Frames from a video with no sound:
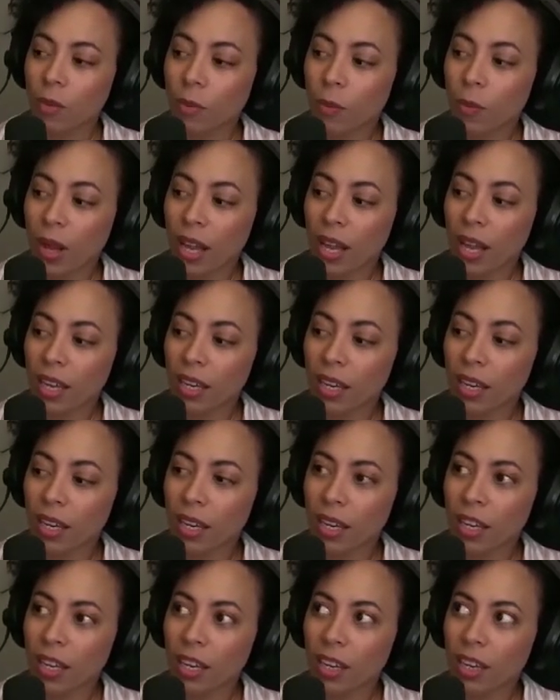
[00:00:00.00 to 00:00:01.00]
But
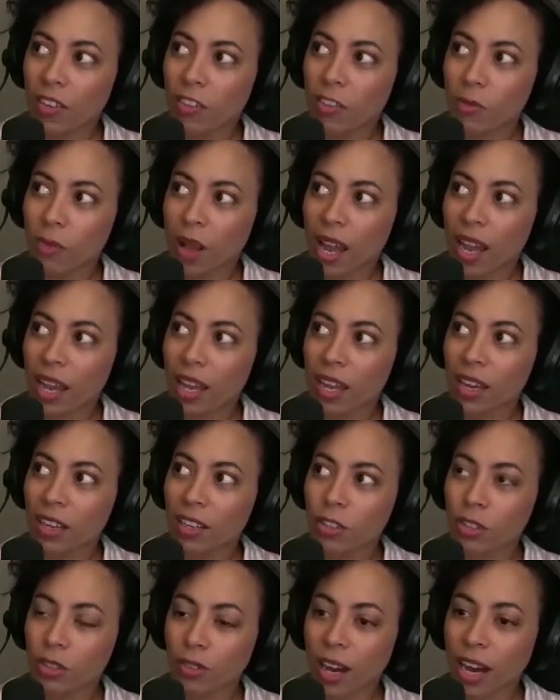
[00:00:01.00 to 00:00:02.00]
if my
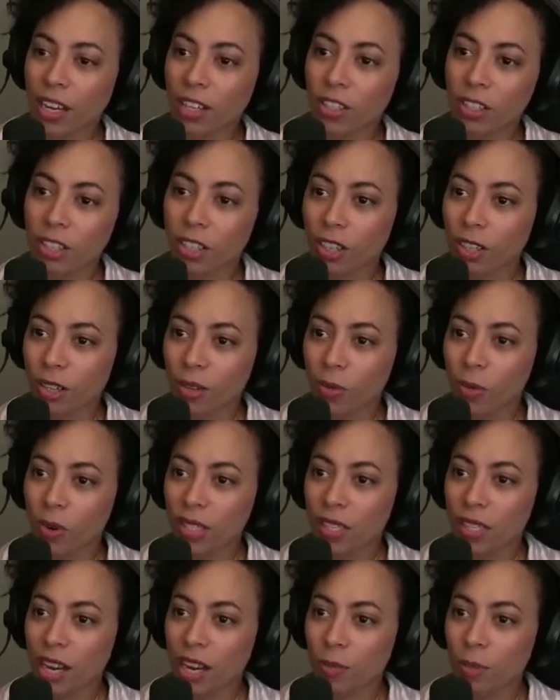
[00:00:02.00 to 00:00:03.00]
director
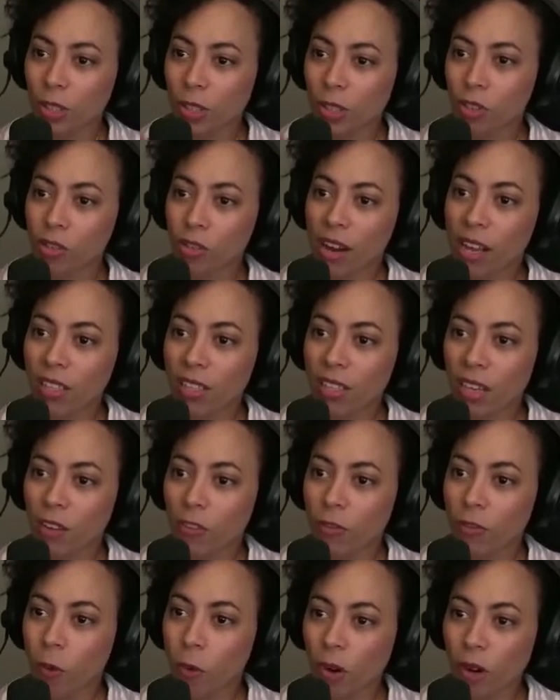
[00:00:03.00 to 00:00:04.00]
wasn't able to translate
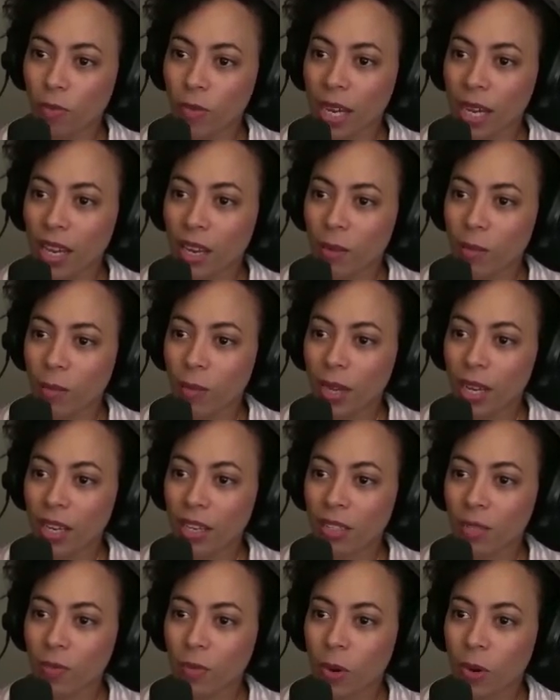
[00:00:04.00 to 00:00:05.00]
for me,
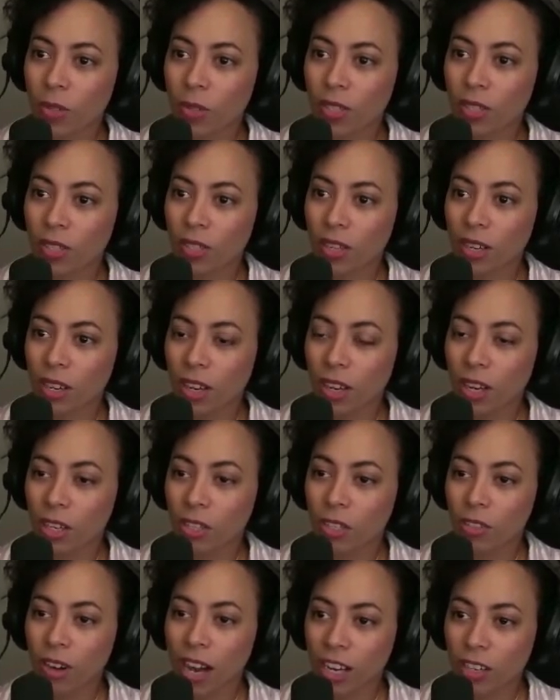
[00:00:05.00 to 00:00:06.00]
because most
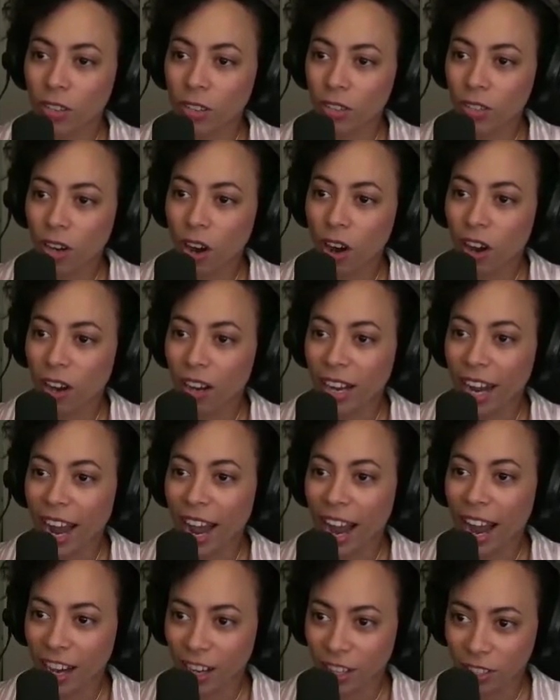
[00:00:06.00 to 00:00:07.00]
directors aren't
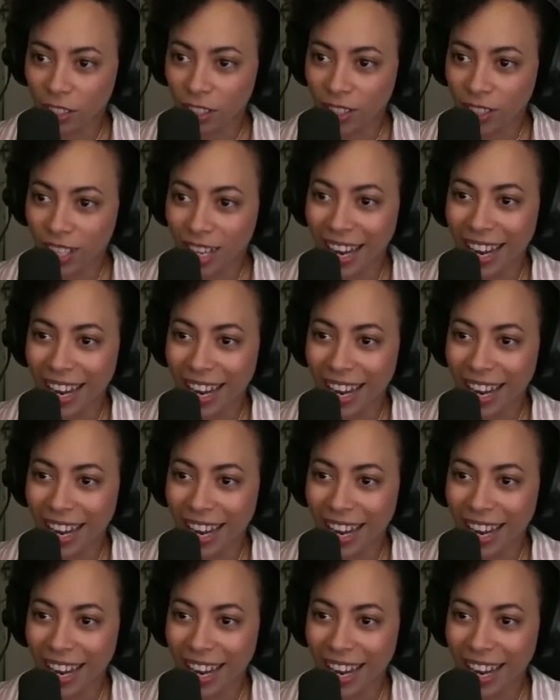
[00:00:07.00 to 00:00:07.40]
actors,